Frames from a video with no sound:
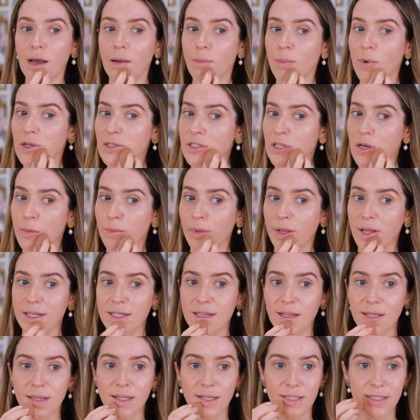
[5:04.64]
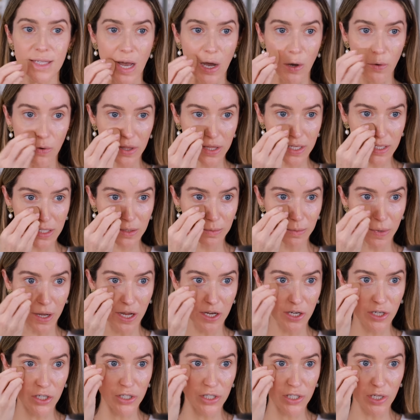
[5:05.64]
I'm also blending this out with a
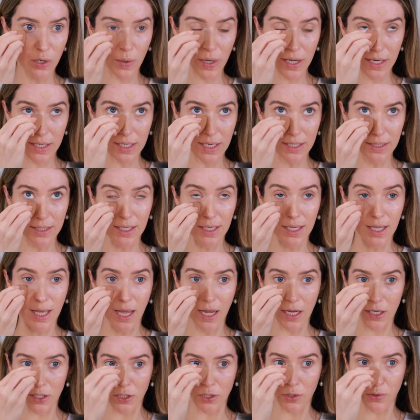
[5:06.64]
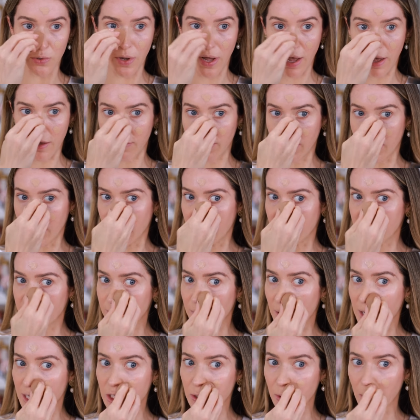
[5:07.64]
sponge so it doesn't get too heavy. The
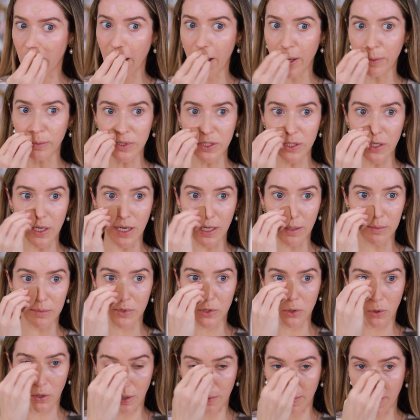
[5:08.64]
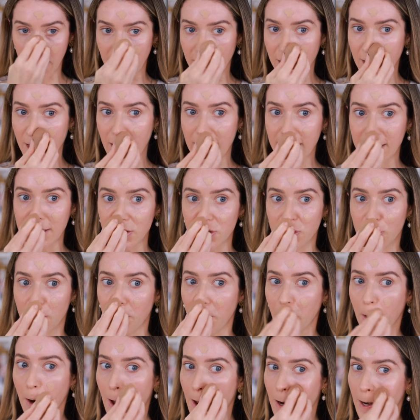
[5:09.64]
sponge will help to absorb any extra
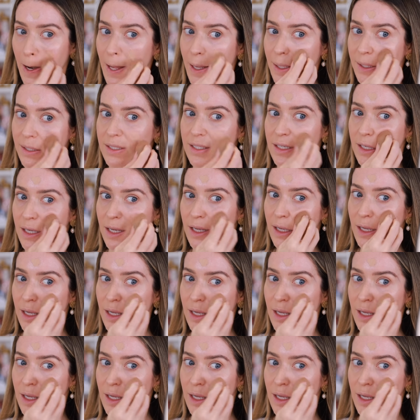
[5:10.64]
product.